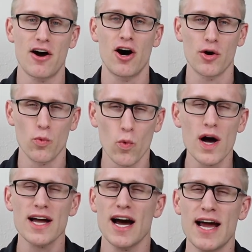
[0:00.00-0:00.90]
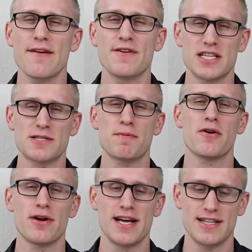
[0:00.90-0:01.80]
on what kind of
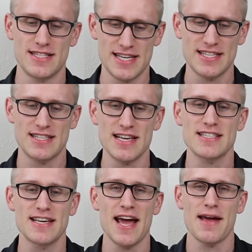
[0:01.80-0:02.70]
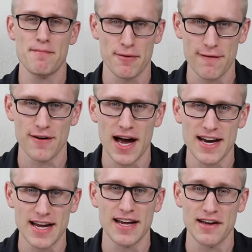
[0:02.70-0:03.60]
experience is this game
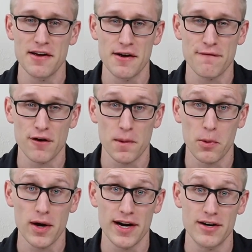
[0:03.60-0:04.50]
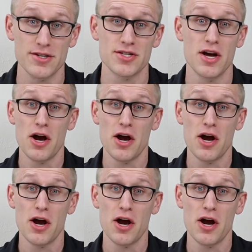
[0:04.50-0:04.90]
providing for the players.